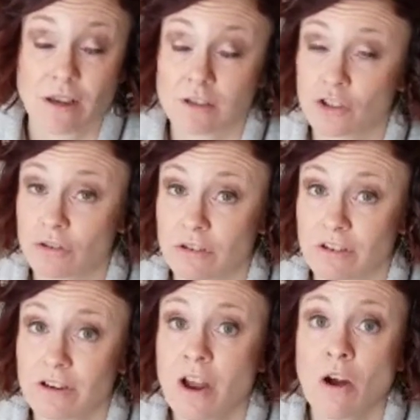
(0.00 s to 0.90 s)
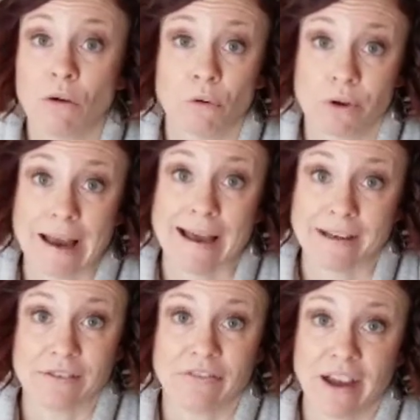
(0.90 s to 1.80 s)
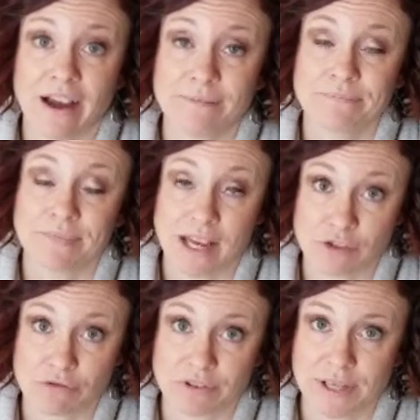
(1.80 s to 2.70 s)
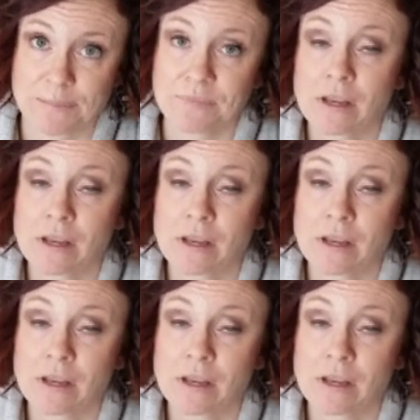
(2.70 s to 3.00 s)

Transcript: sugar, or added fat naturally.